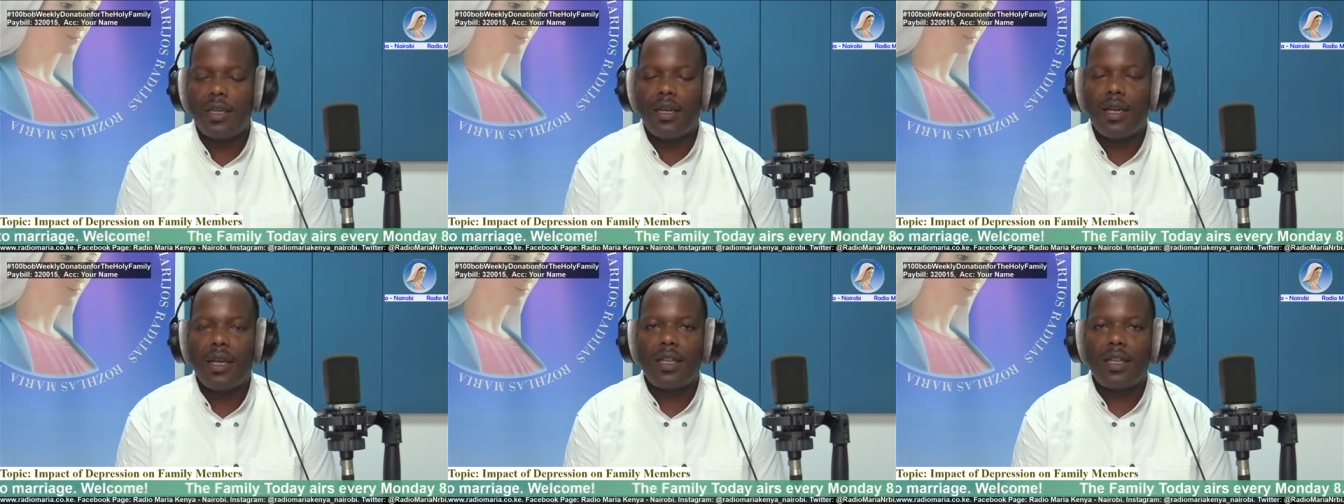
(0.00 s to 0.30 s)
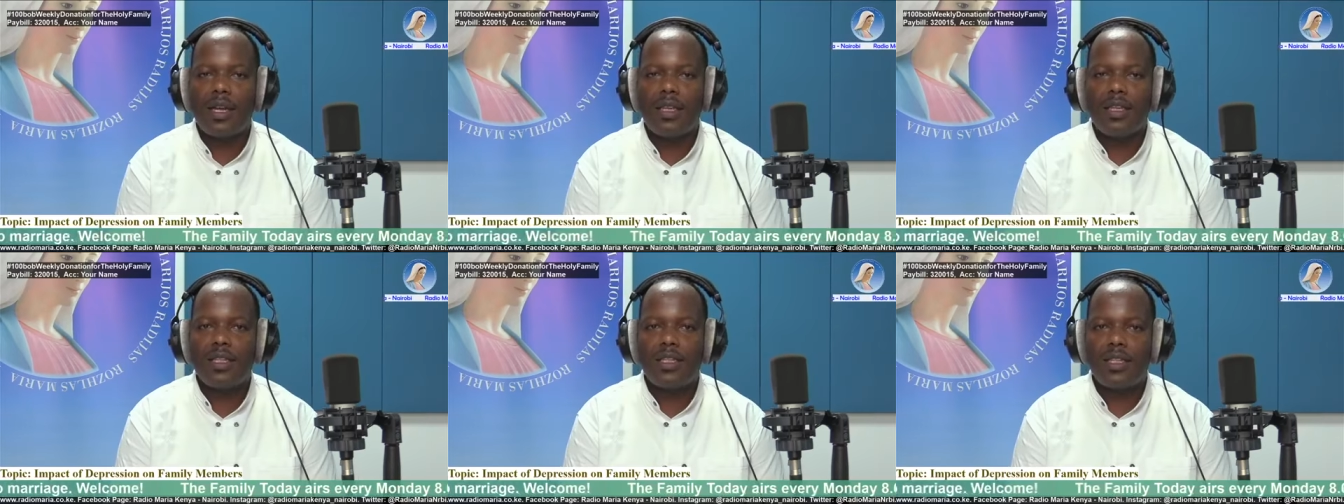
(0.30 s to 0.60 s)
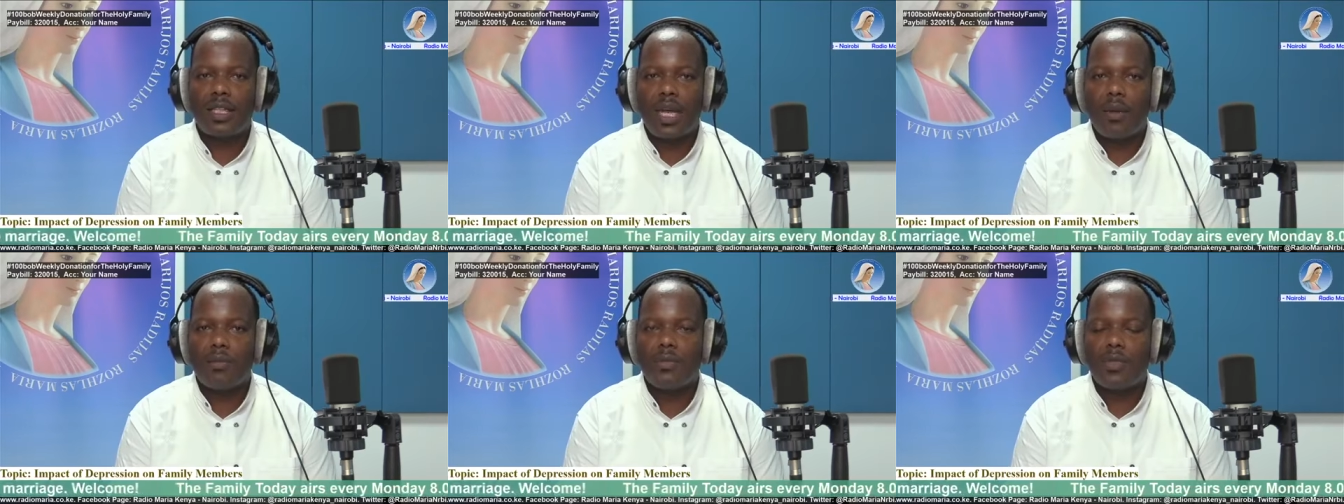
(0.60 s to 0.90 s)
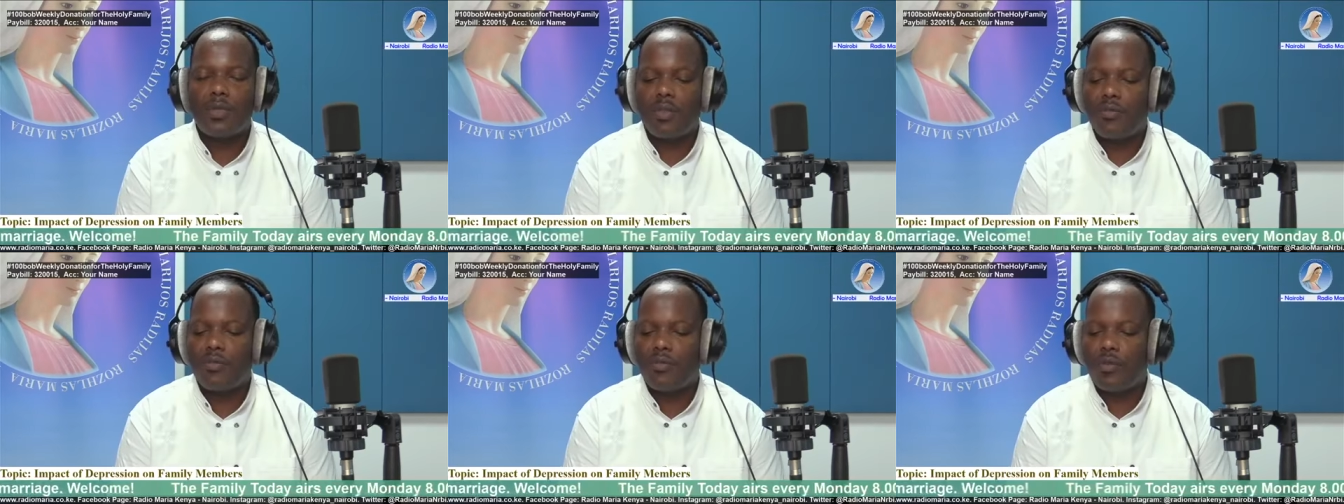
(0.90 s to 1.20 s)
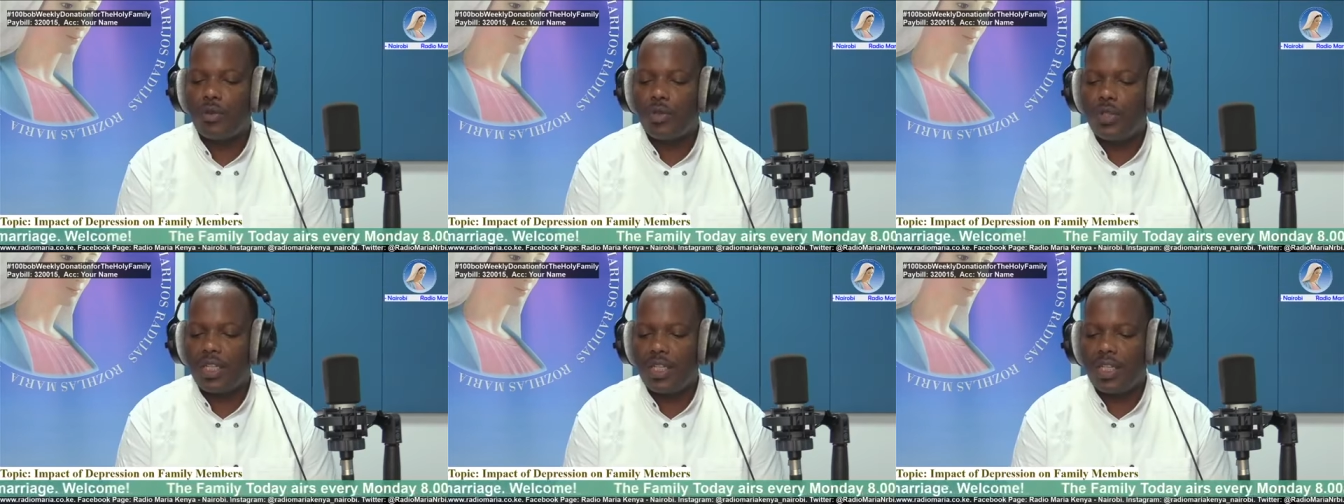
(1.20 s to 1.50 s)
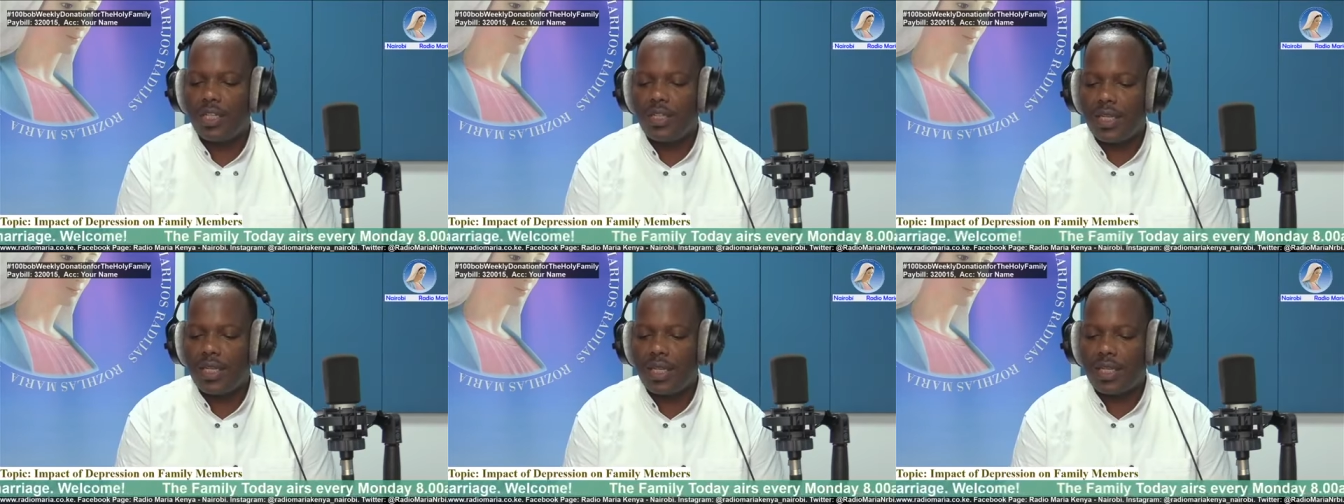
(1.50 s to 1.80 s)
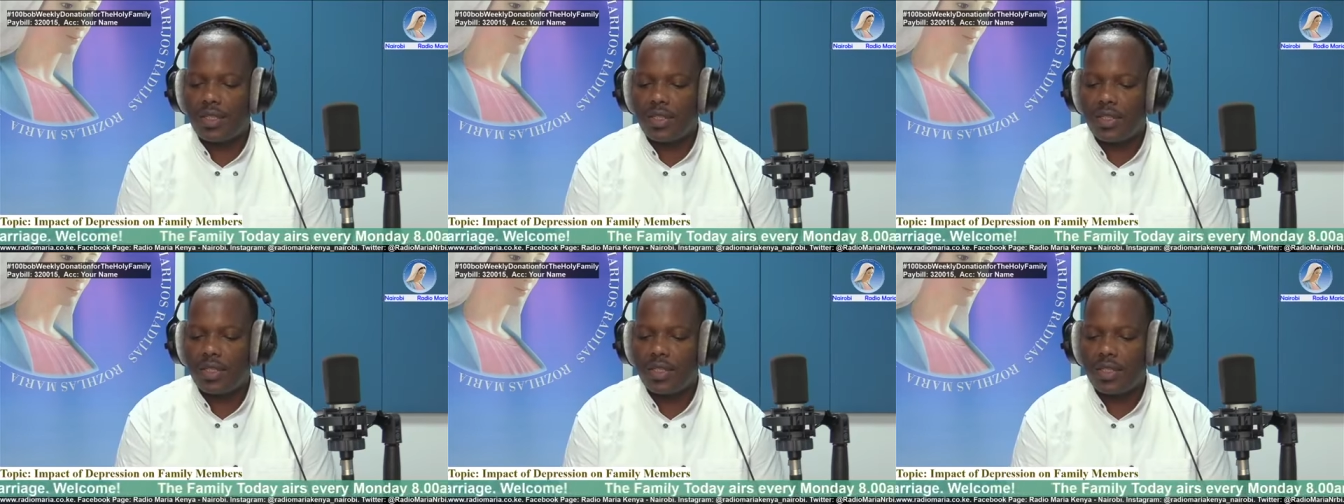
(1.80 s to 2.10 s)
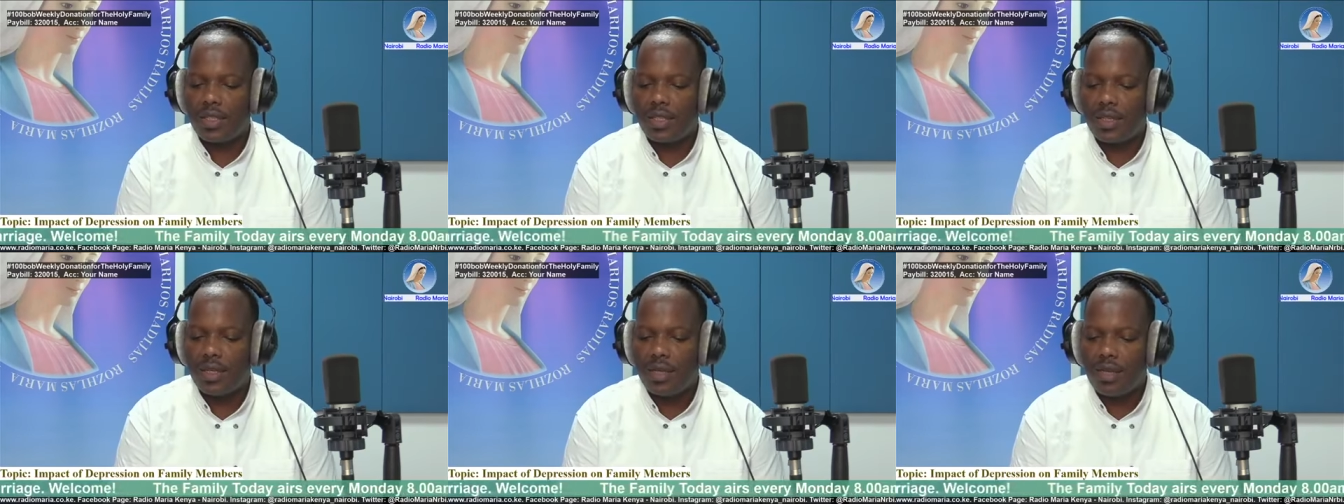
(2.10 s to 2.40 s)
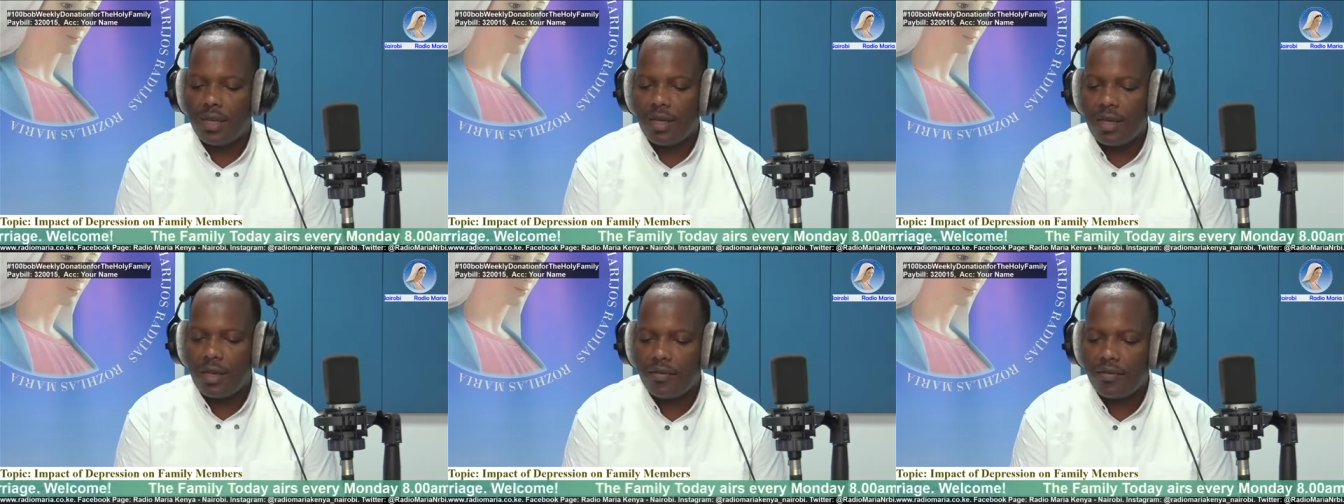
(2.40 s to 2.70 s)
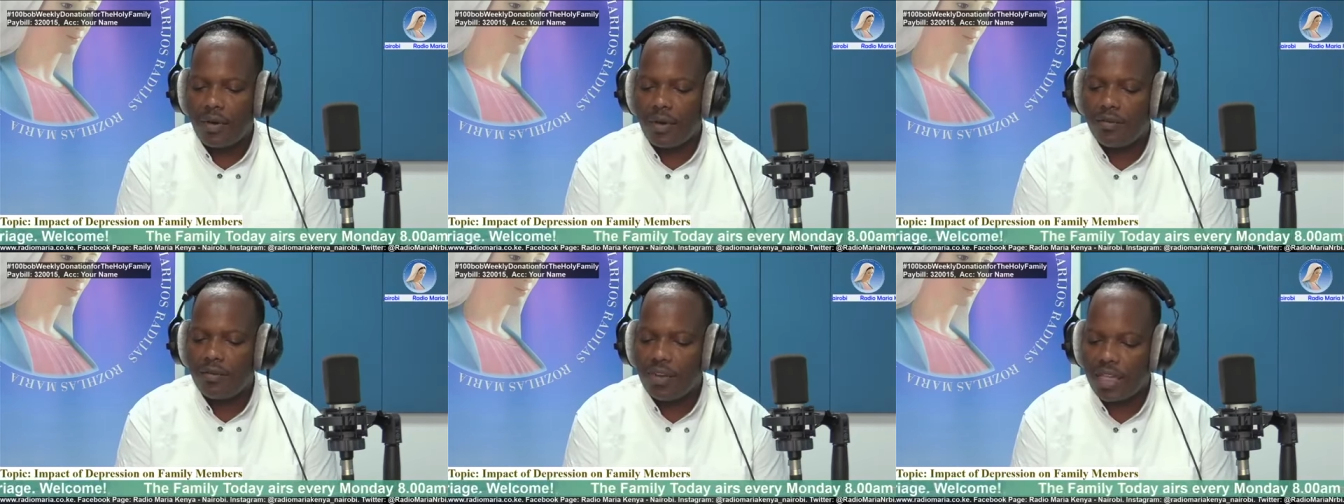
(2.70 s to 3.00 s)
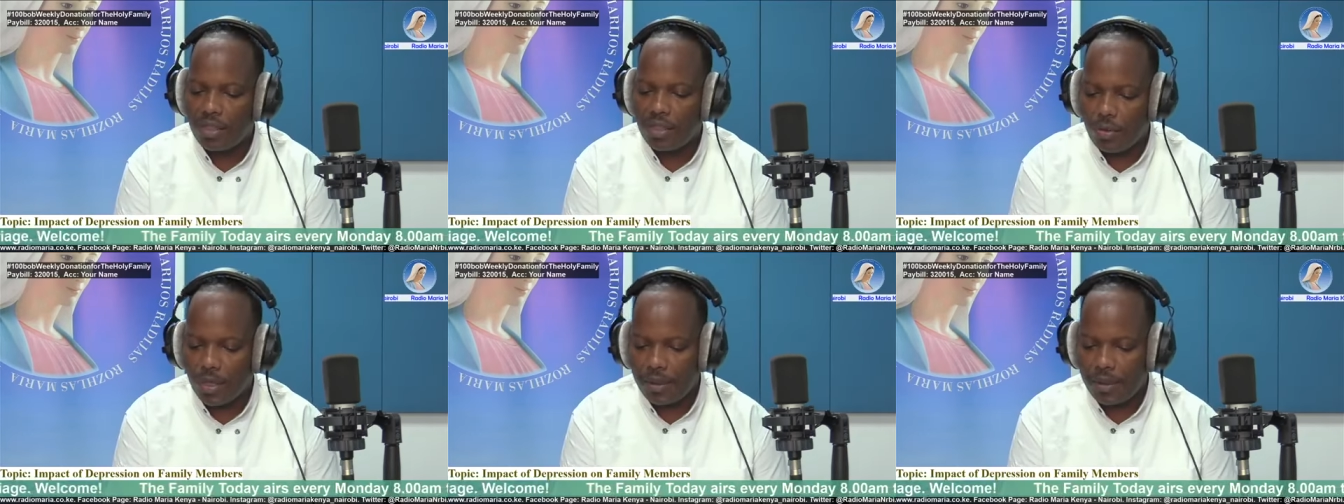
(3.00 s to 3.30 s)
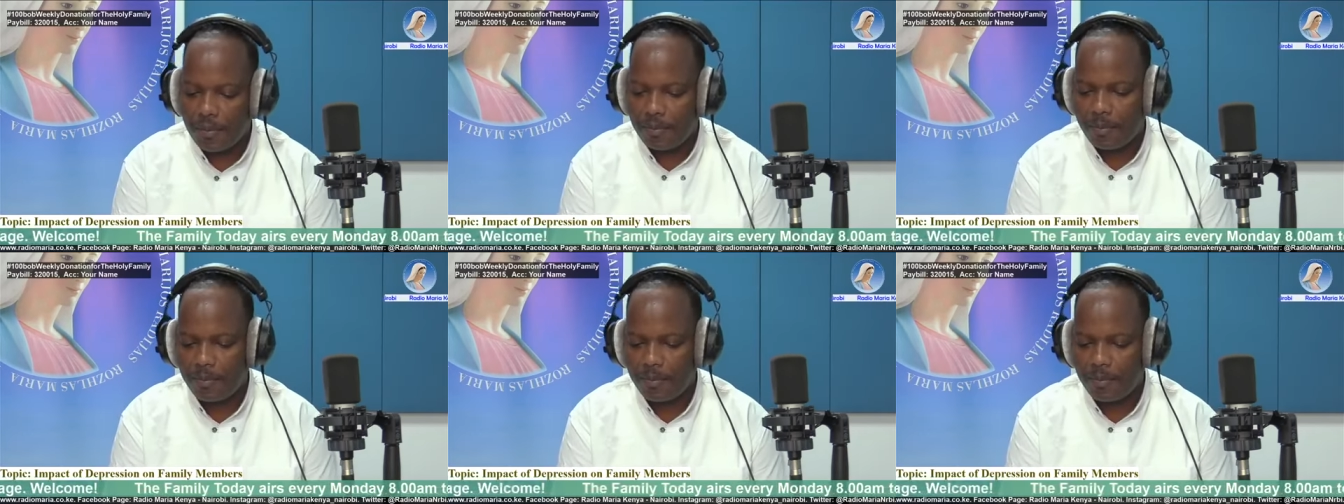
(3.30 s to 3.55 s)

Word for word: and that is Psalms 46 from verse 1.